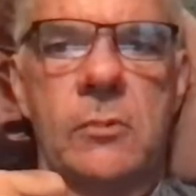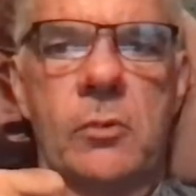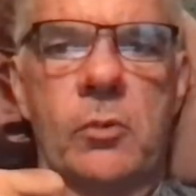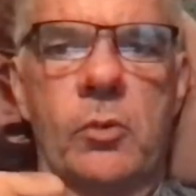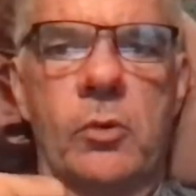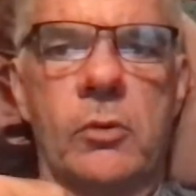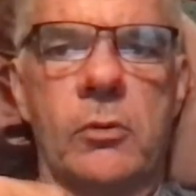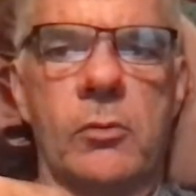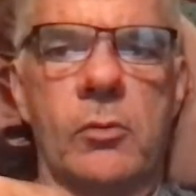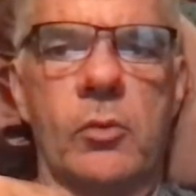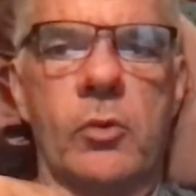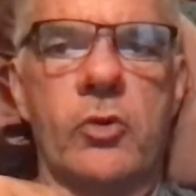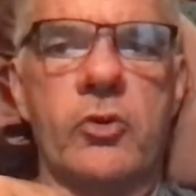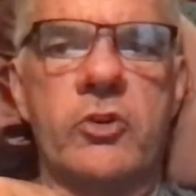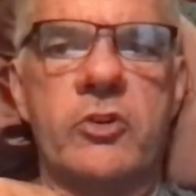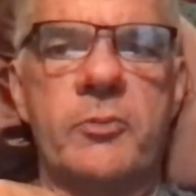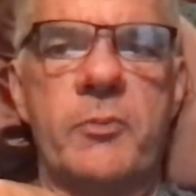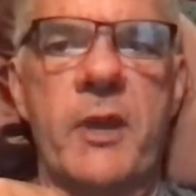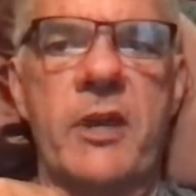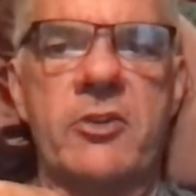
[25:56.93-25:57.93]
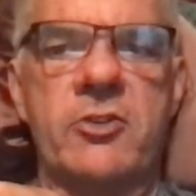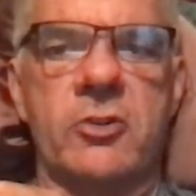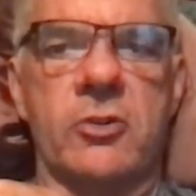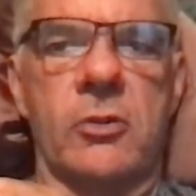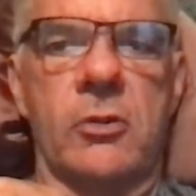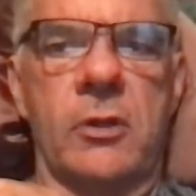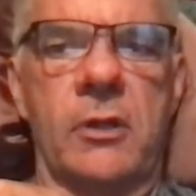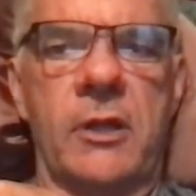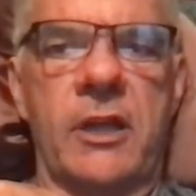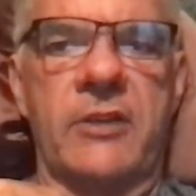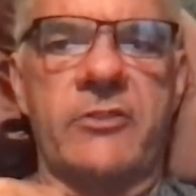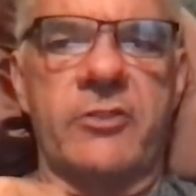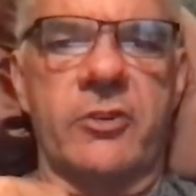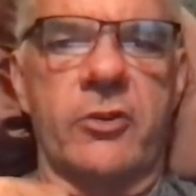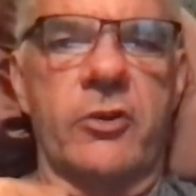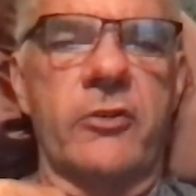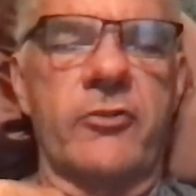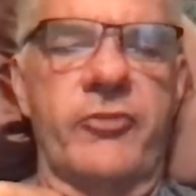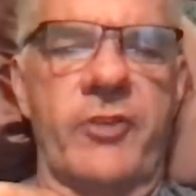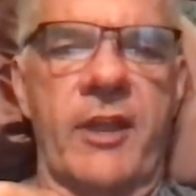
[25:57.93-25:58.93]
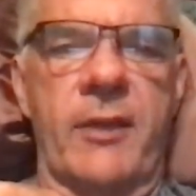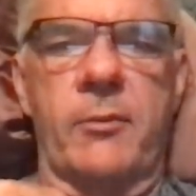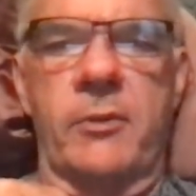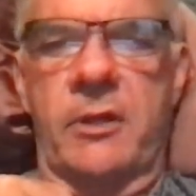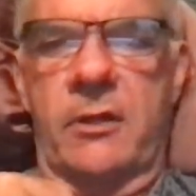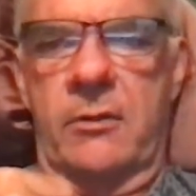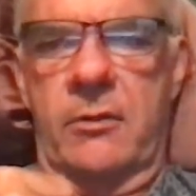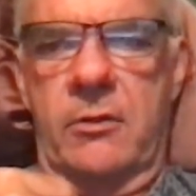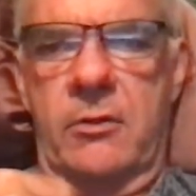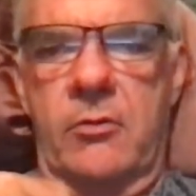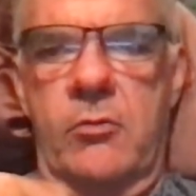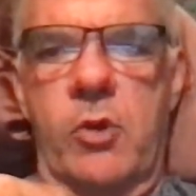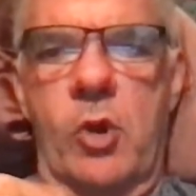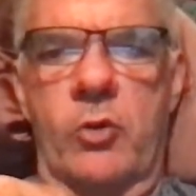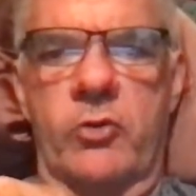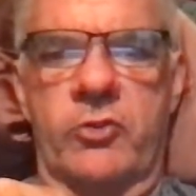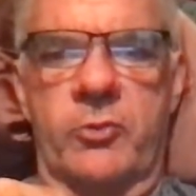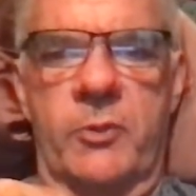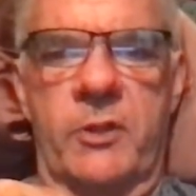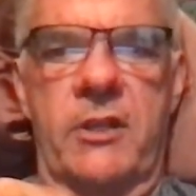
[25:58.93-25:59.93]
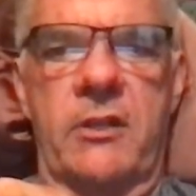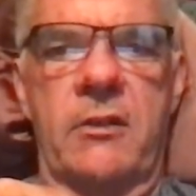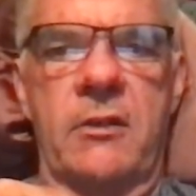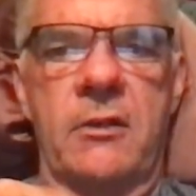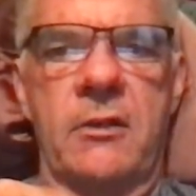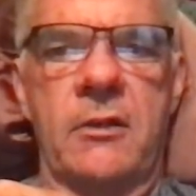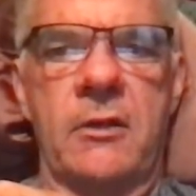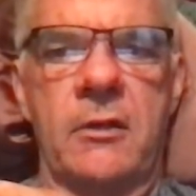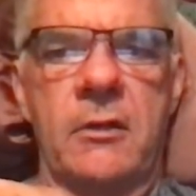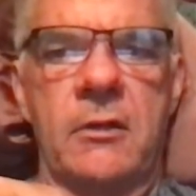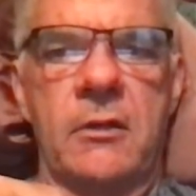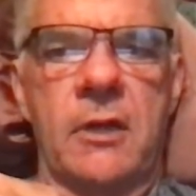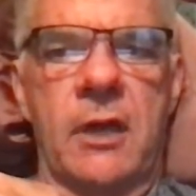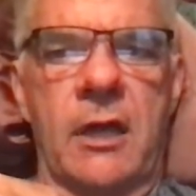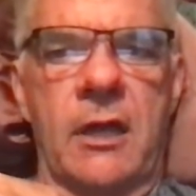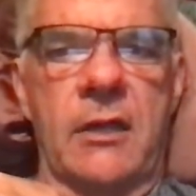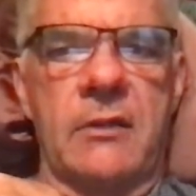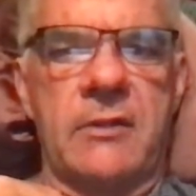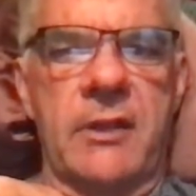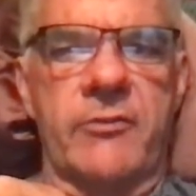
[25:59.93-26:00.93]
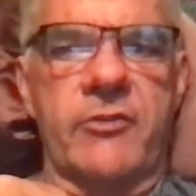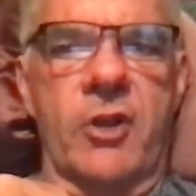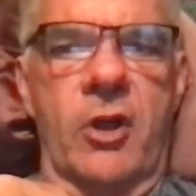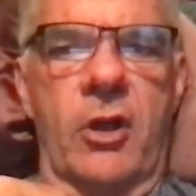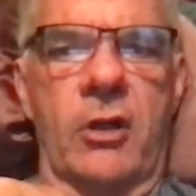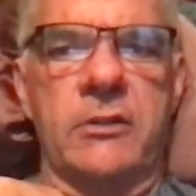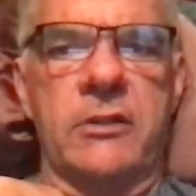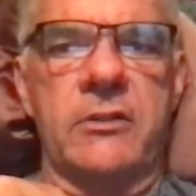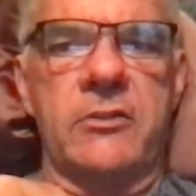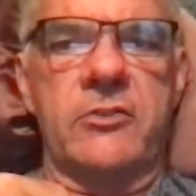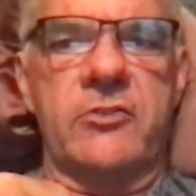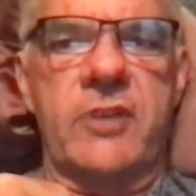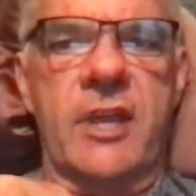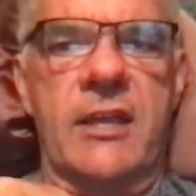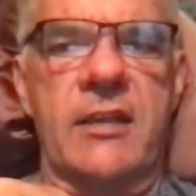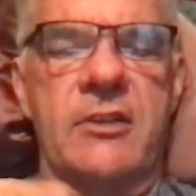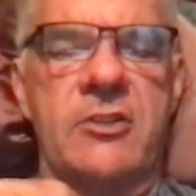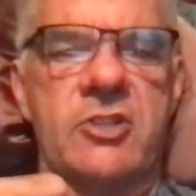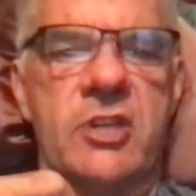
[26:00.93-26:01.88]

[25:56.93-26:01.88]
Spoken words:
We're special, as the Hurt family quotes me, as I've called it, Second